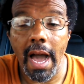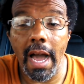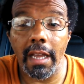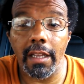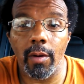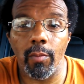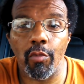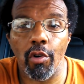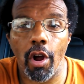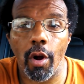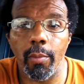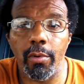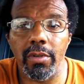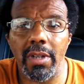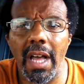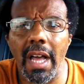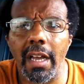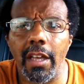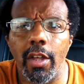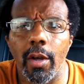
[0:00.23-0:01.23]
Hi, I'm
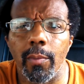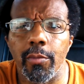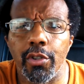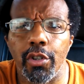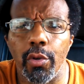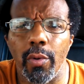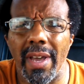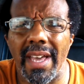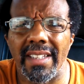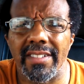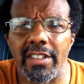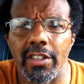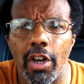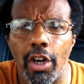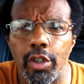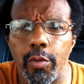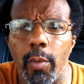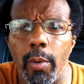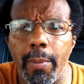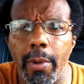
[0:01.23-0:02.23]
Robert. I come to you as an
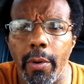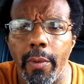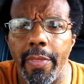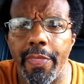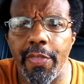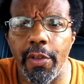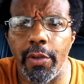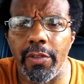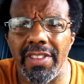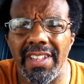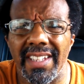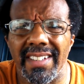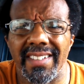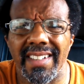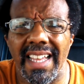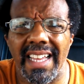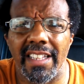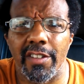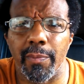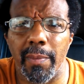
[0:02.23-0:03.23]
automobile
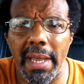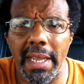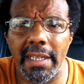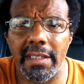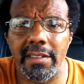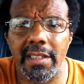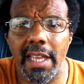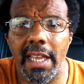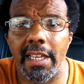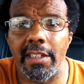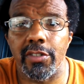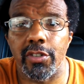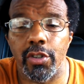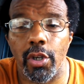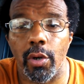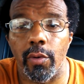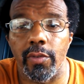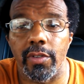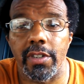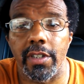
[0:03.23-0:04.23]
enthusiast that has maintained,
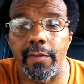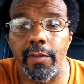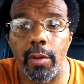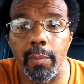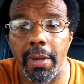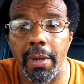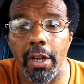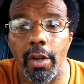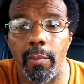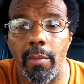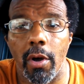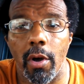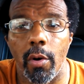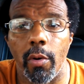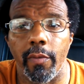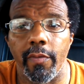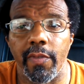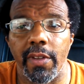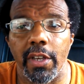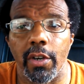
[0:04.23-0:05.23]
serviced, and repaired my
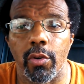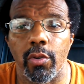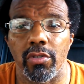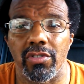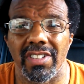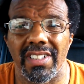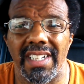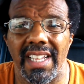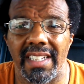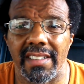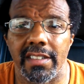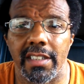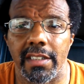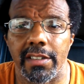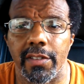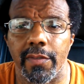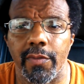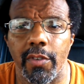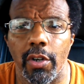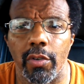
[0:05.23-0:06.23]
own vehicles in
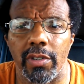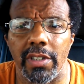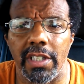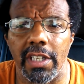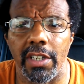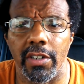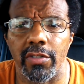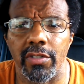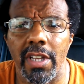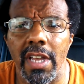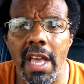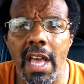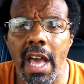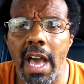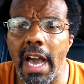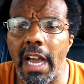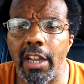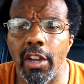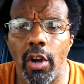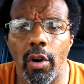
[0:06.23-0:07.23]
excess of 30 years.
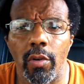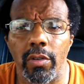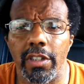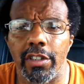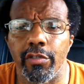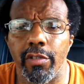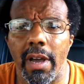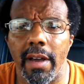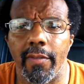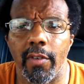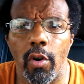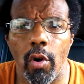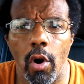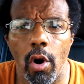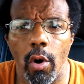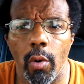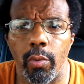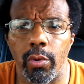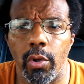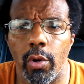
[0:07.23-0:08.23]
I currently drive a
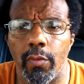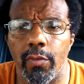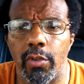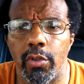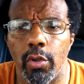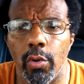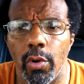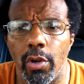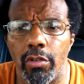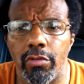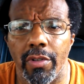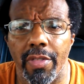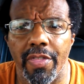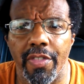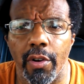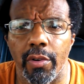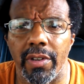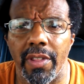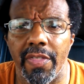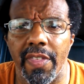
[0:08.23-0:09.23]
car with over
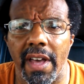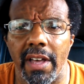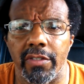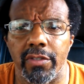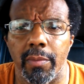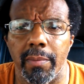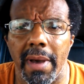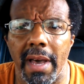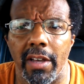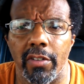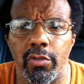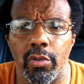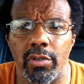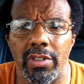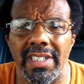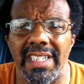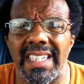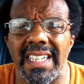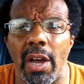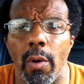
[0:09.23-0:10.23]
230,000 miles
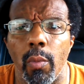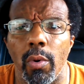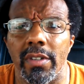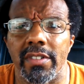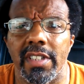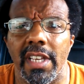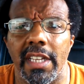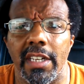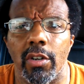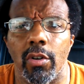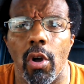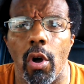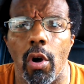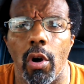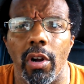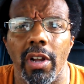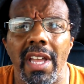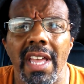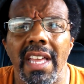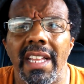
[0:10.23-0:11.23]
on it, and I once had a
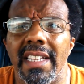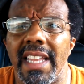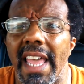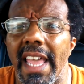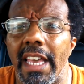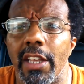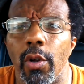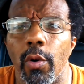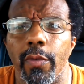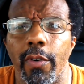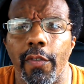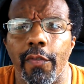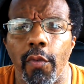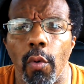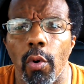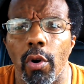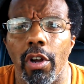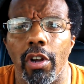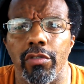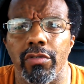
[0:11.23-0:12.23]
car that had over
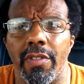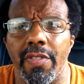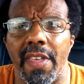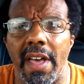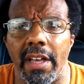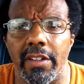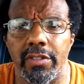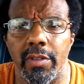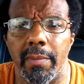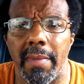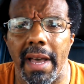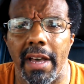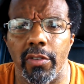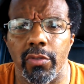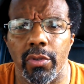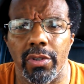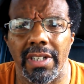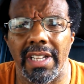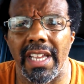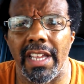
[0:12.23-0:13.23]
400,000
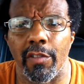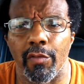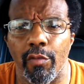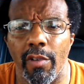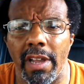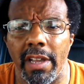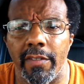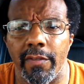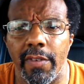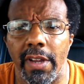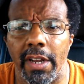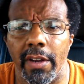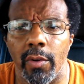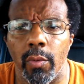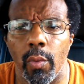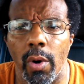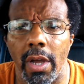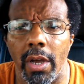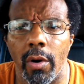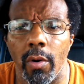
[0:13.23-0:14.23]
miles on it and ran
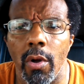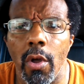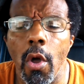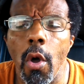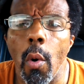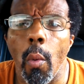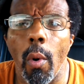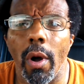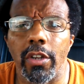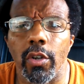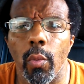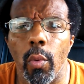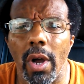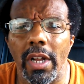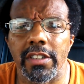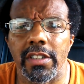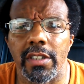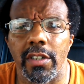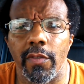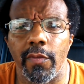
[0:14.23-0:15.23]
very well. While you're
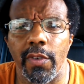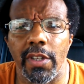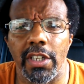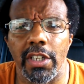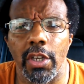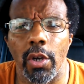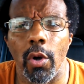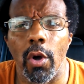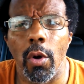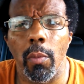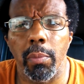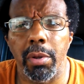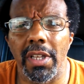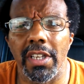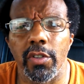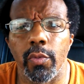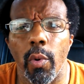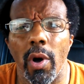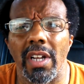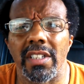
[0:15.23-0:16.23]
watching the video,
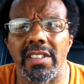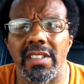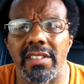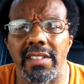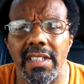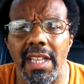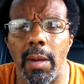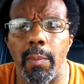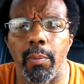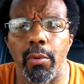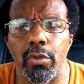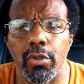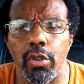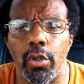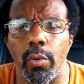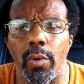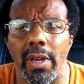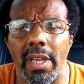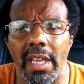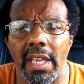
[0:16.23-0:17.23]
please watch a step or
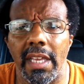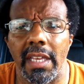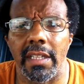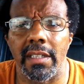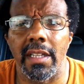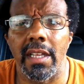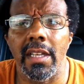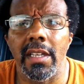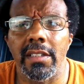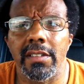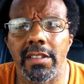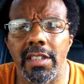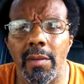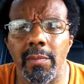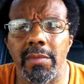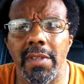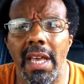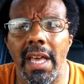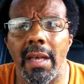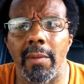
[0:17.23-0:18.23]
two ahead.
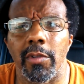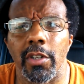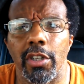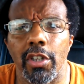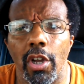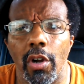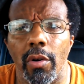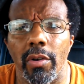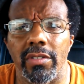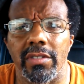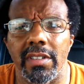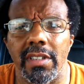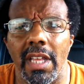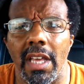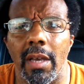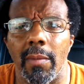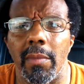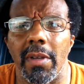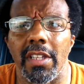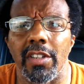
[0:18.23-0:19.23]
Sometimes the current
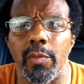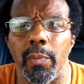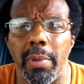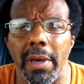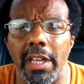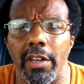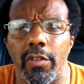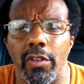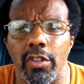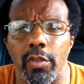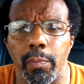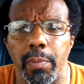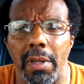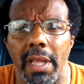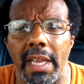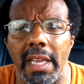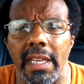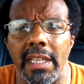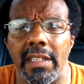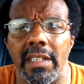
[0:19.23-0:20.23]
step is better
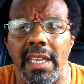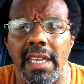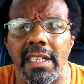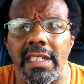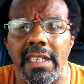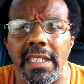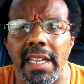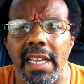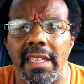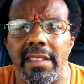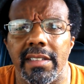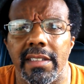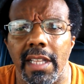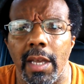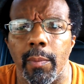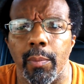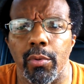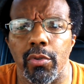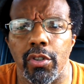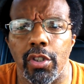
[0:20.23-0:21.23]
explained in the next
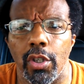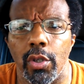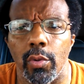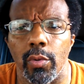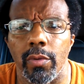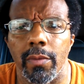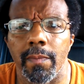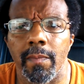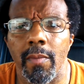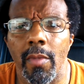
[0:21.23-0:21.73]
step or two.